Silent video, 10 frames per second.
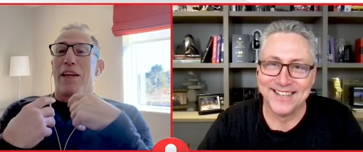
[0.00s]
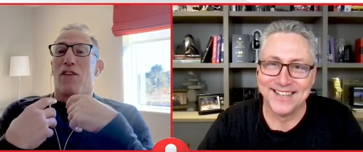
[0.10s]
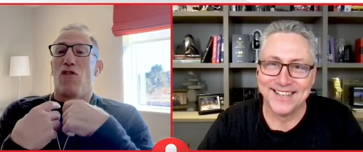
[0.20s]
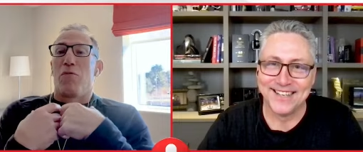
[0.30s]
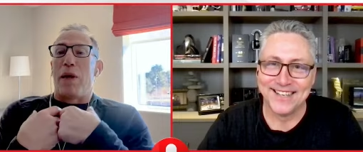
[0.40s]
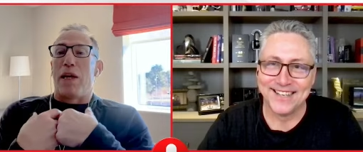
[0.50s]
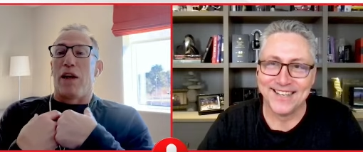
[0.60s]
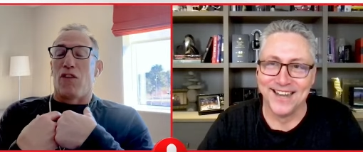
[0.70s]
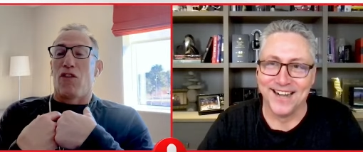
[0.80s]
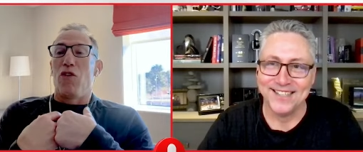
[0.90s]
Speaker 1: because you'd be in yeah.
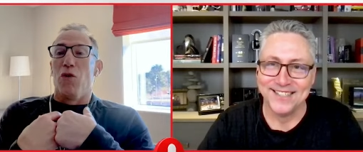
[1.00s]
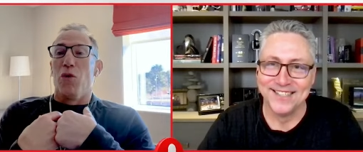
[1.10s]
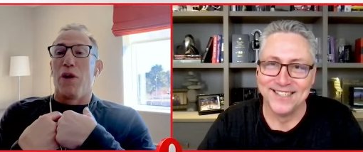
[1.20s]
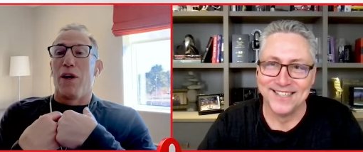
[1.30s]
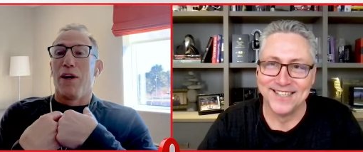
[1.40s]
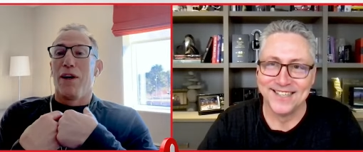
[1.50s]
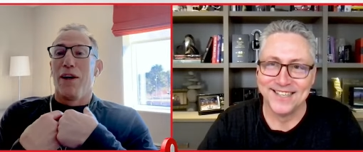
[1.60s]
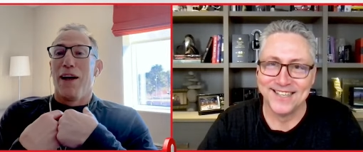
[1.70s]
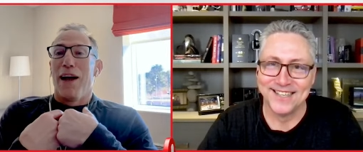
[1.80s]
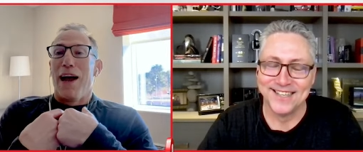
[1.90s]
a suit.
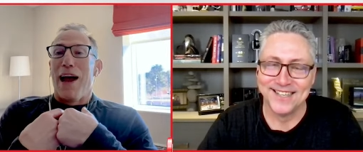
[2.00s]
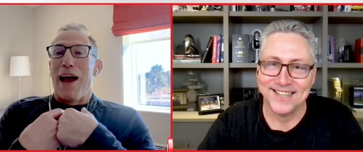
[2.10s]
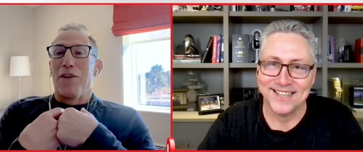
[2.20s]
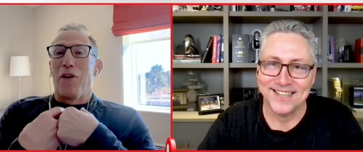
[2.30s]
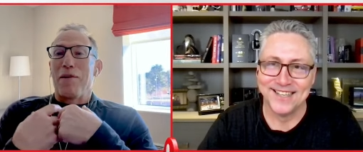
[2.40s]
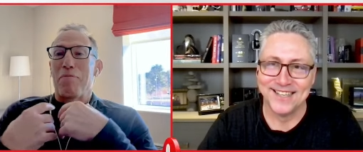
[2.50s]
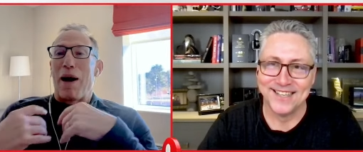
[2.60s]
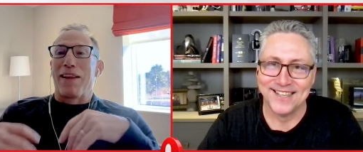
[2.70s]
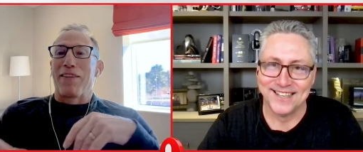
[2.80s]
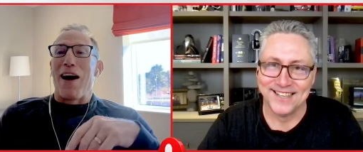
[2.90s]
And right
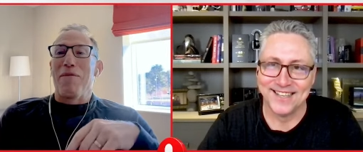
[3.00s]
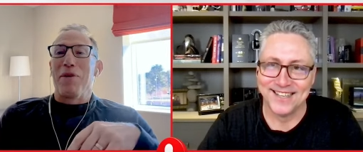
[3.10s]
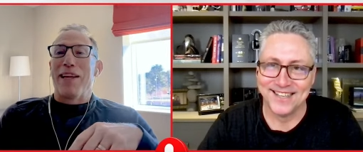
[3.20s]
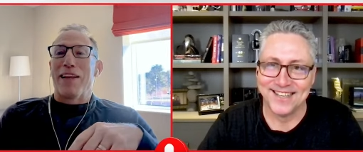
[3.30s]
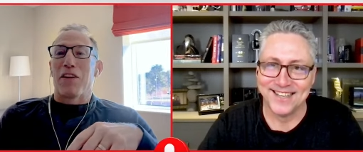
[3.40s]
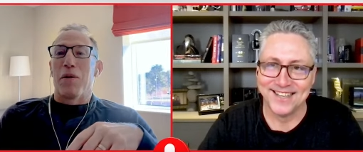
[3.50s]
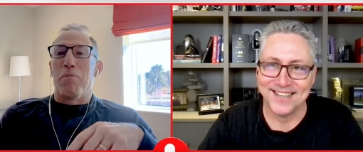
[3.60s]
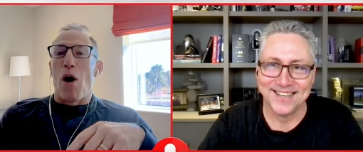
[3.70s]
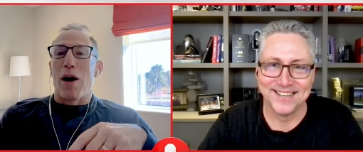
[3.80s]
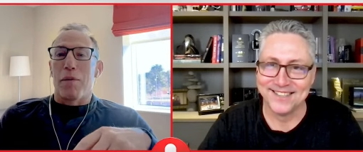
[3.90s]
by the time you get to the
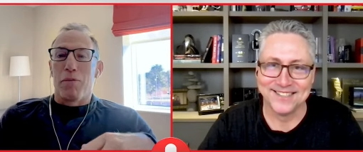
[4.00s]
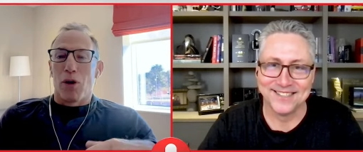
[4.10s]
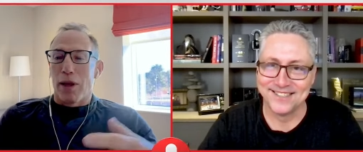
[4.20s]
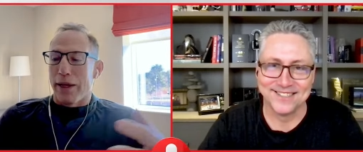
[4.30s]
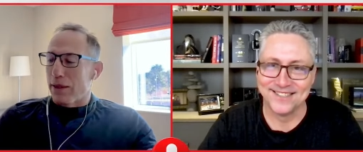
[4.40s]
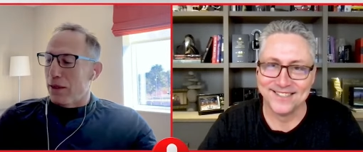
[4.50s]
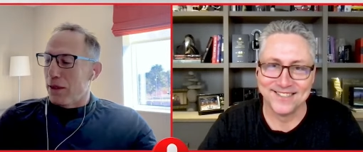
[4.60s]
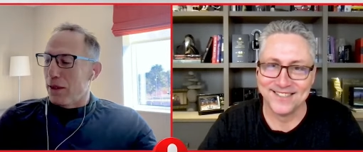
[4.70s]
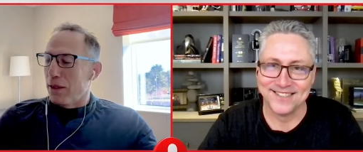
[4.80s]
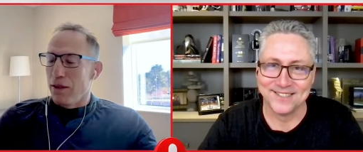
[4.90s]
bottom, you're like,
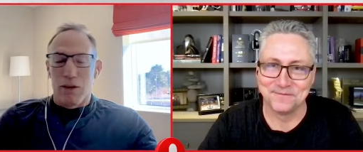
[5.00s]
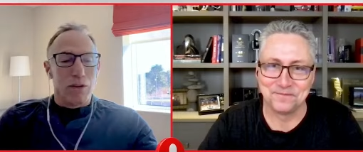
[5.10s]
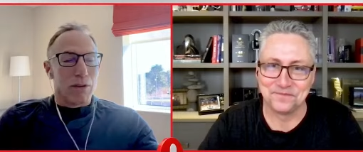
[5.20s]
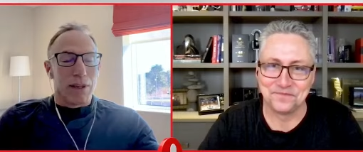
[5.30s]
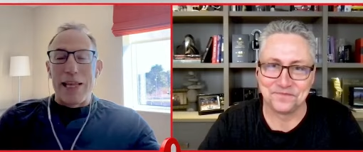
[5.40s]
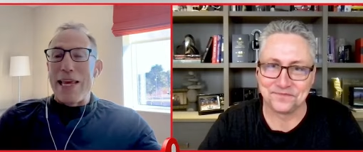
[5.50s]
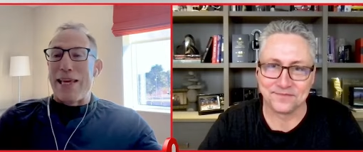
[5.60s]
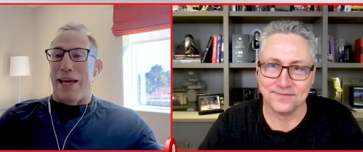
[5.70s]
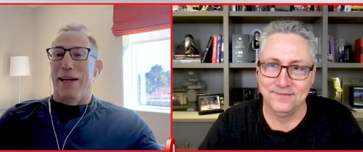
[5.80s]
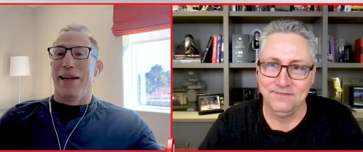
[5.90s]
you're
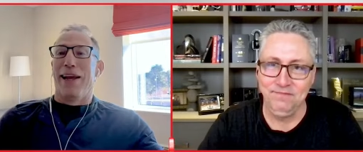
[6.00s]
leaking.